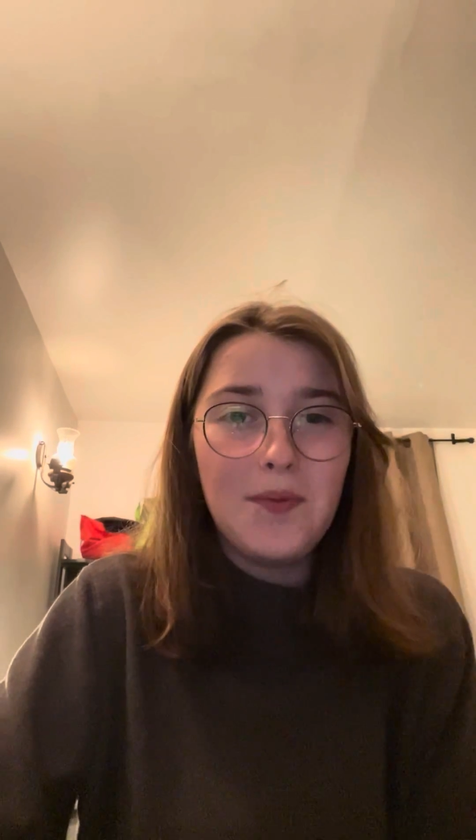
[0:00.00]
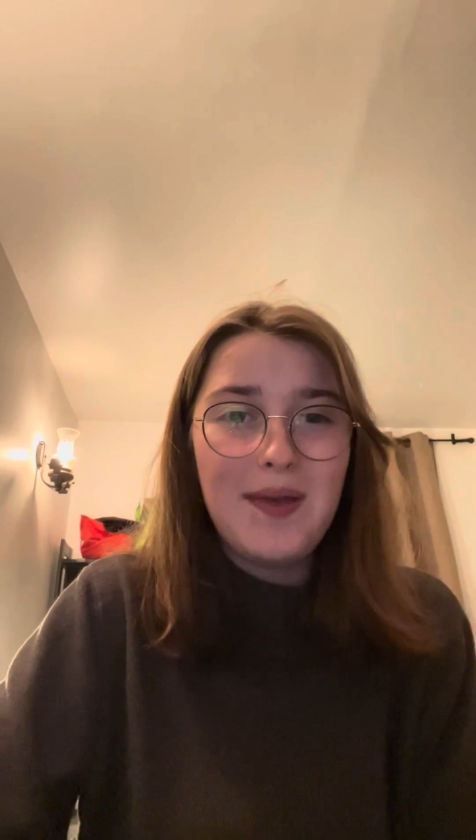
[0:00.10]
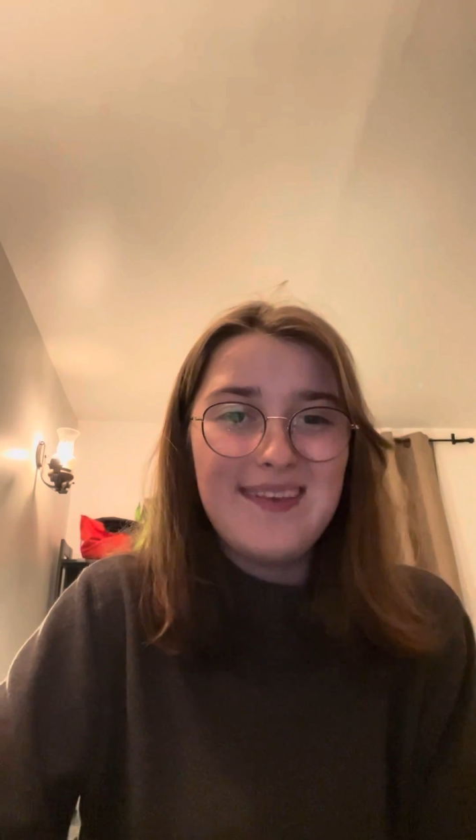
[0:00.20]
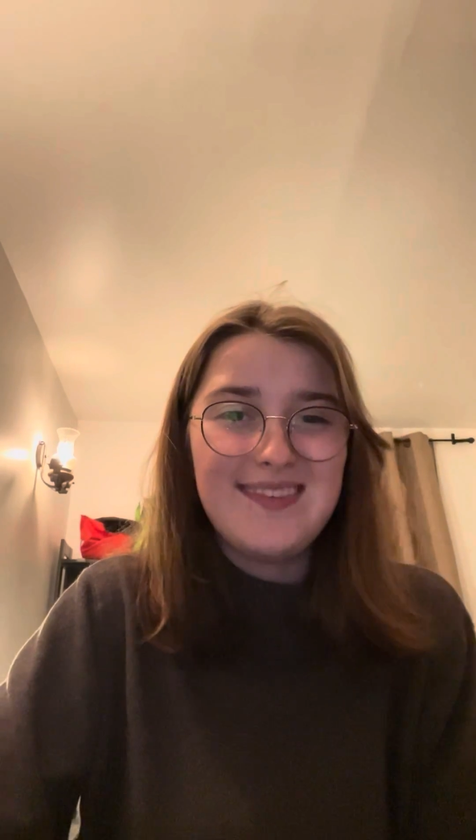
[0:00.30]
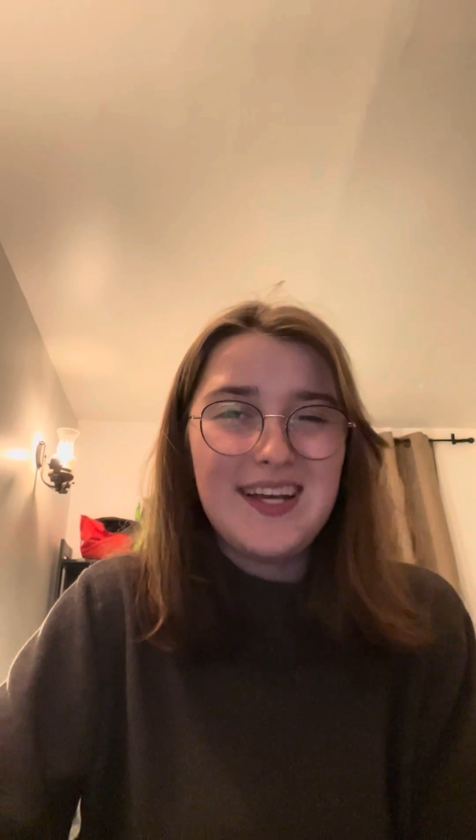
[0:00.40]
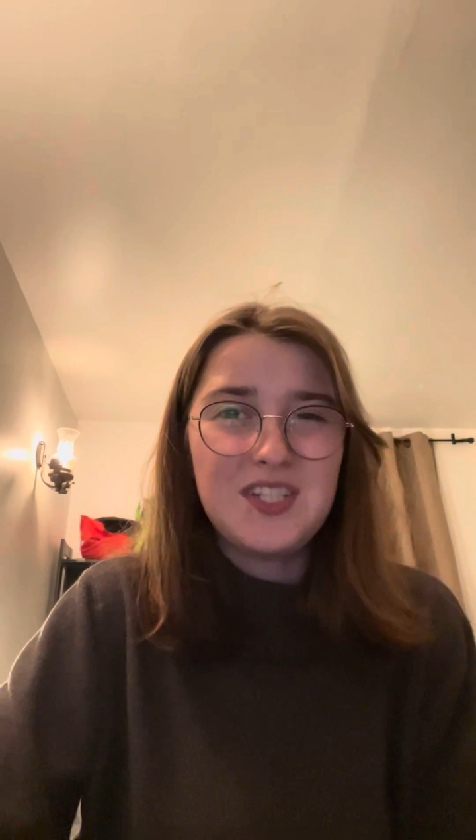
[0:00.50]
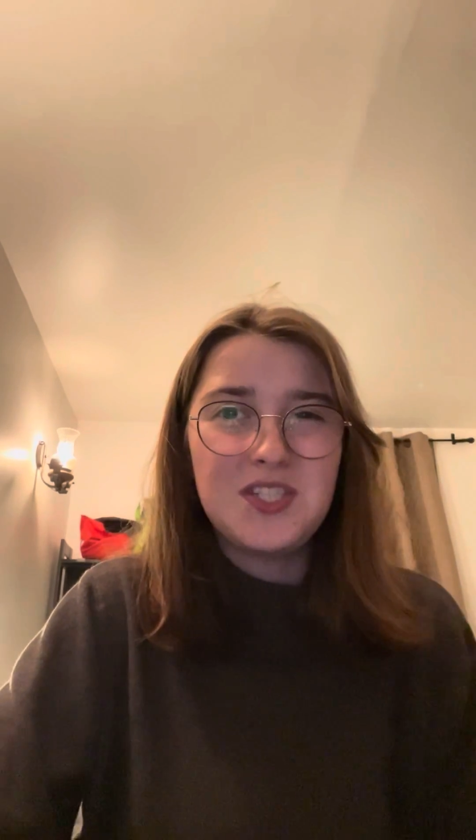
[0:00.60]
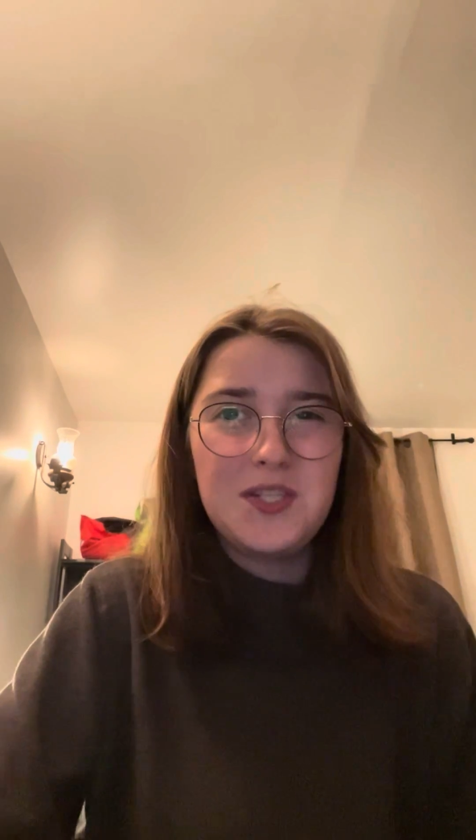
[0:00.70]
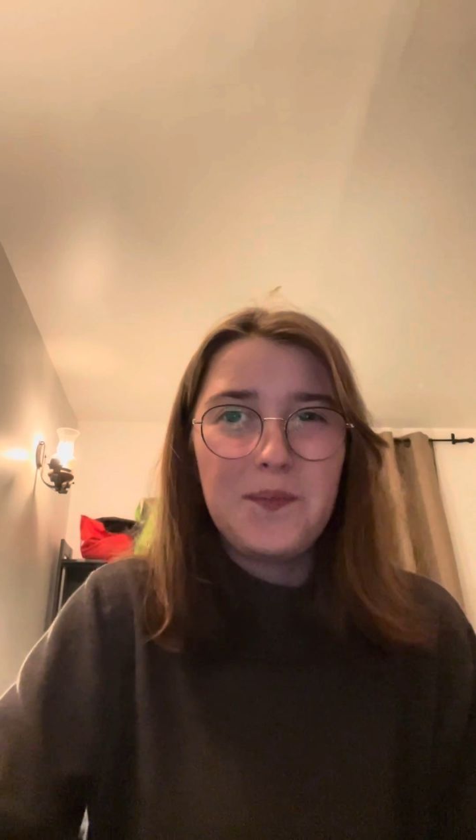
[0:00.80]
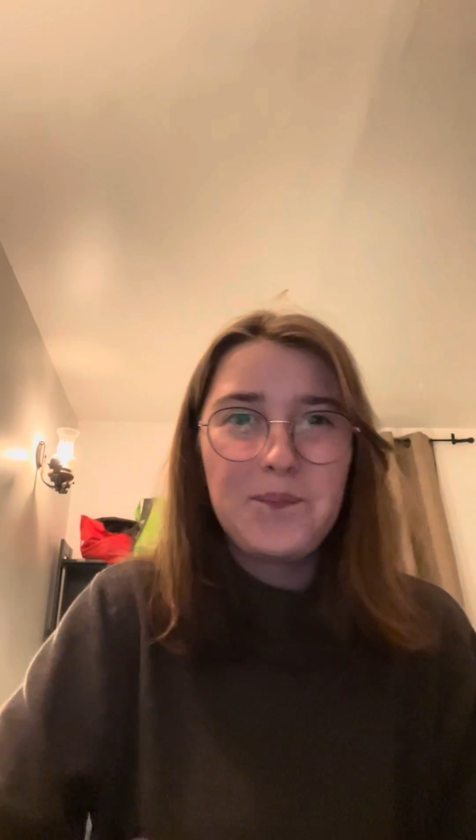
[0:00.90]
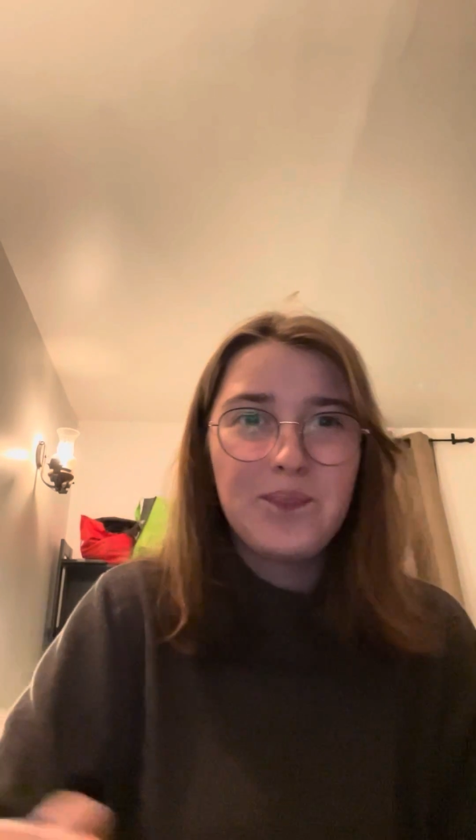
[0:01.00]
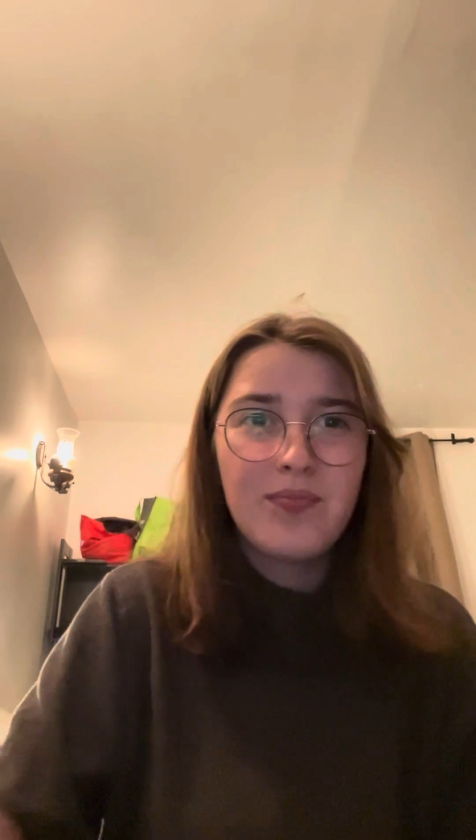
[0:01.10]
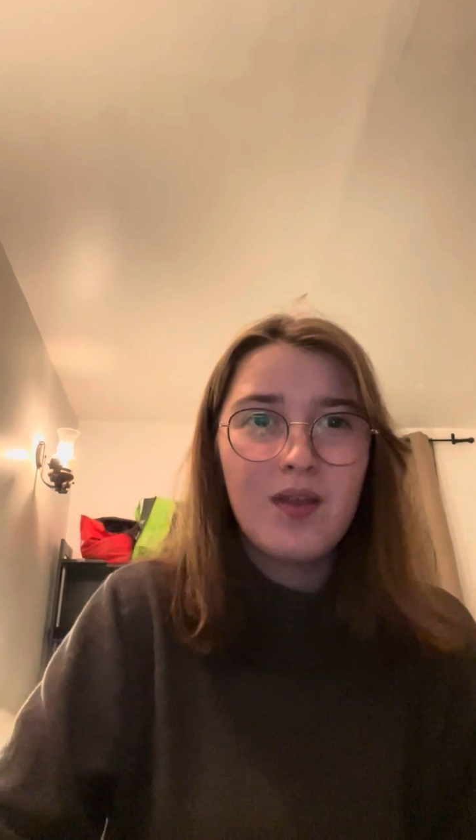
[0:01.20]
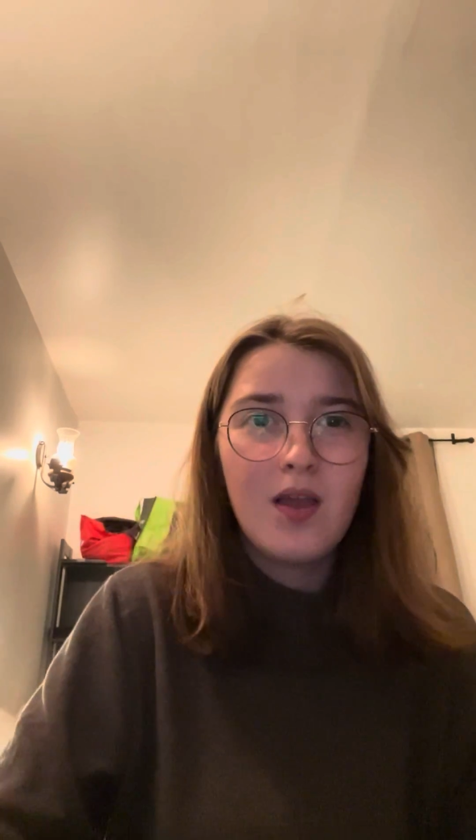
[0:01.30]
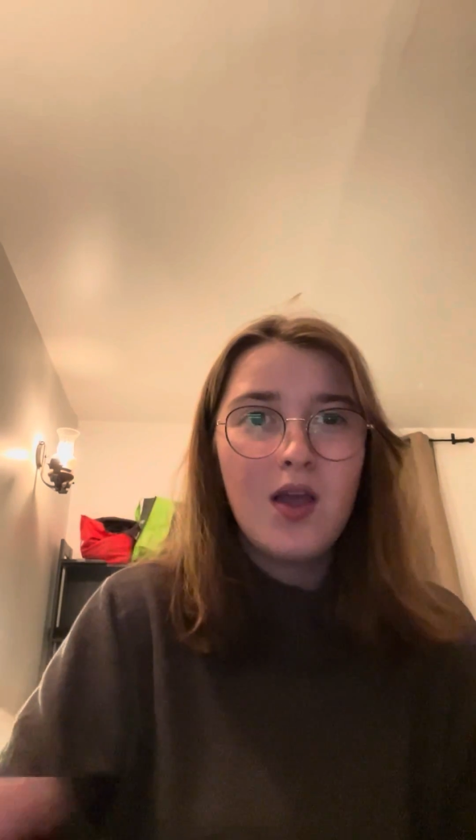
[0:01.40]
Bass Section.
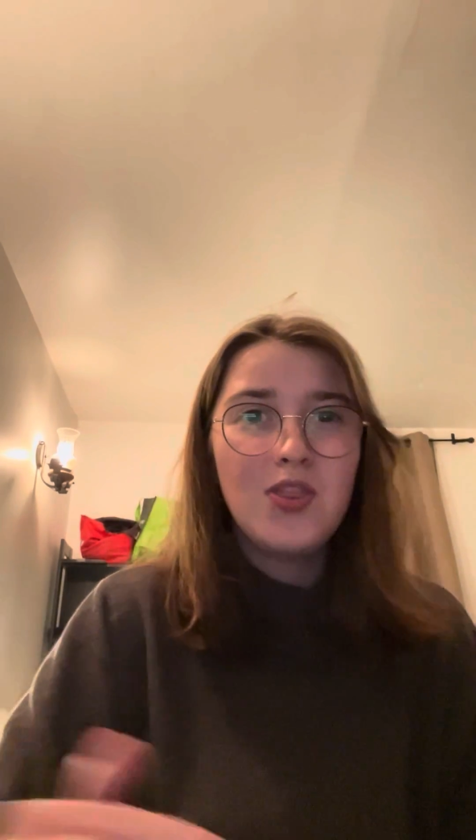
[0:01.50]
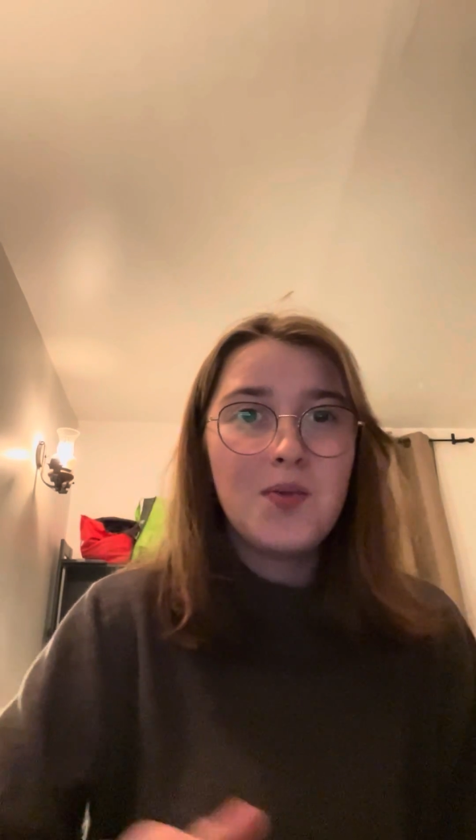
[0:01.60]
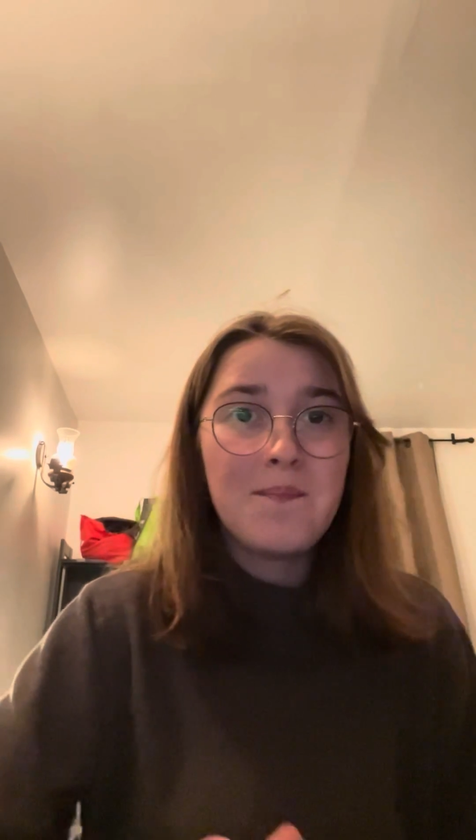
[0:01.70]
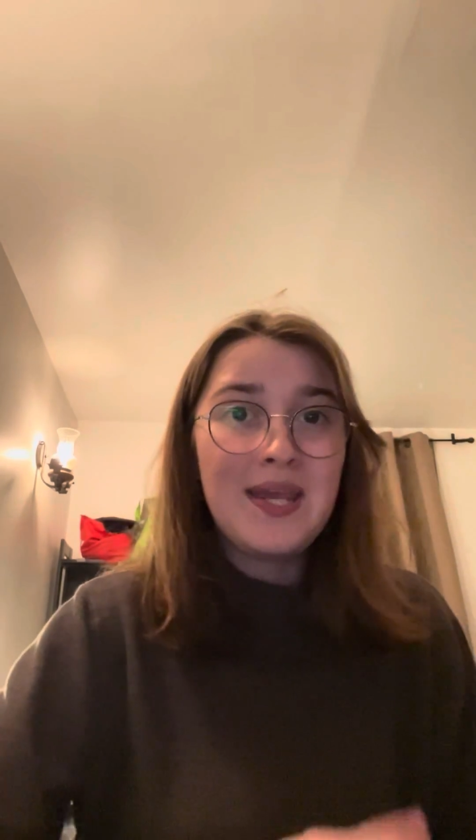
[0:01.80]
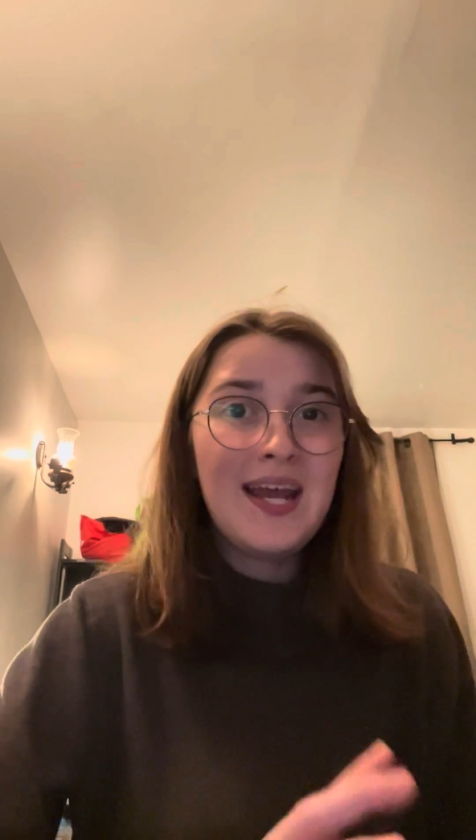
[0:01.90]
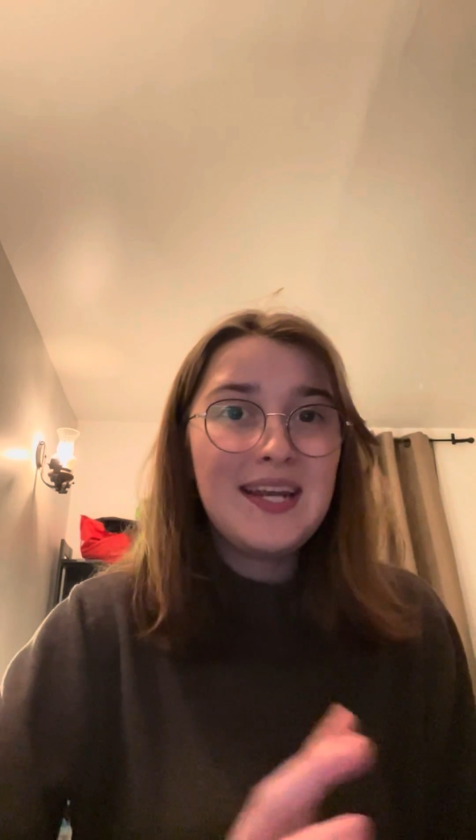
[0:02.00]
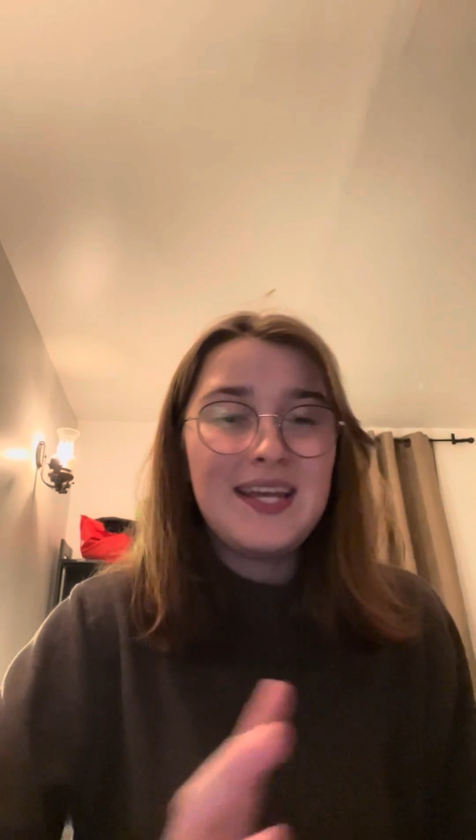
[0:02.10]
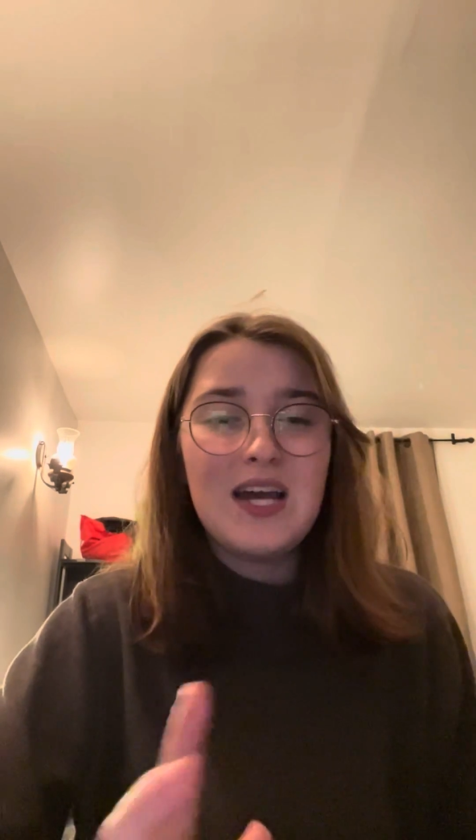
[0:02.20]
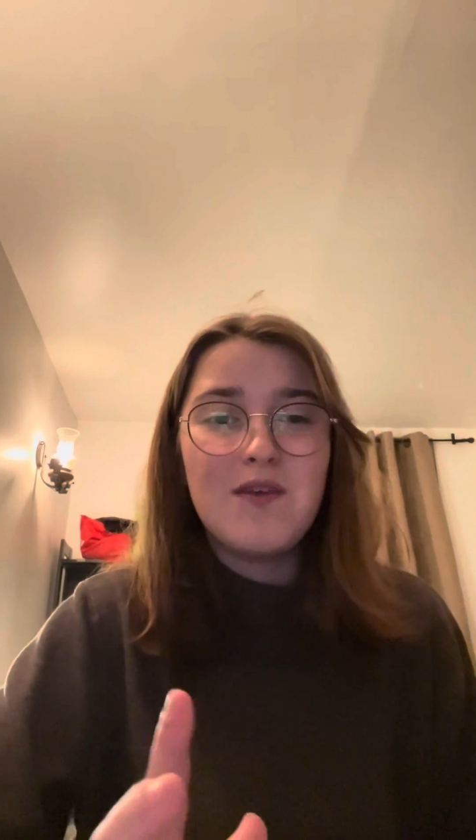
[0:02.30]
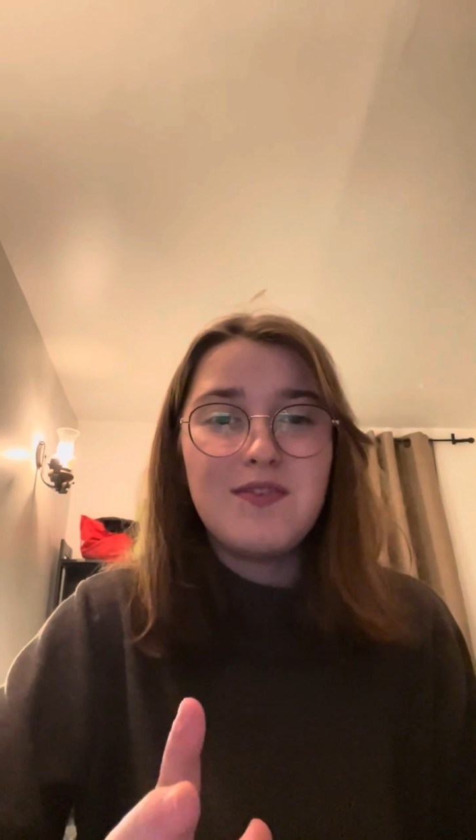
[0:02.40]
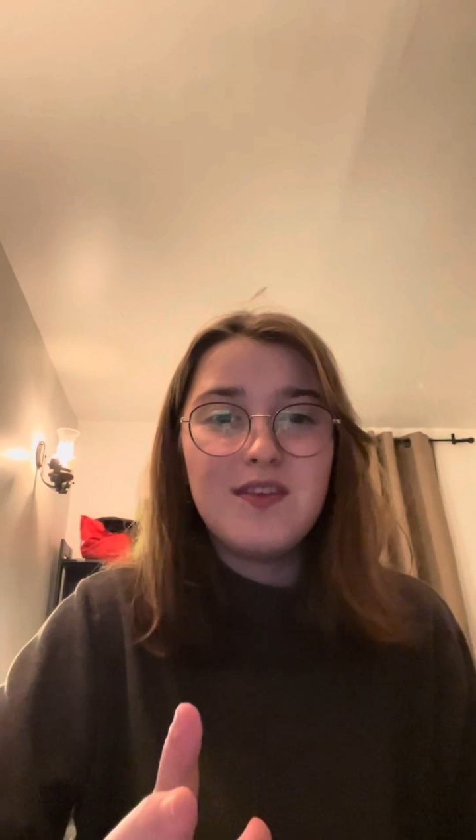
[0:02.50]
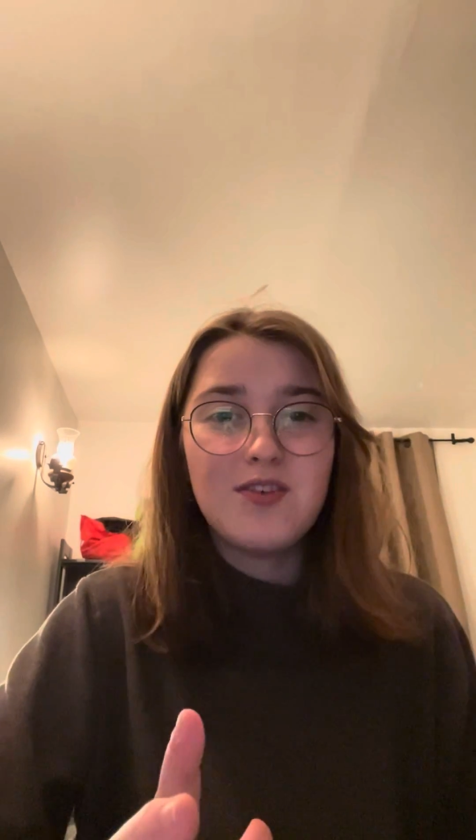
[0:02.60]
The main idea of this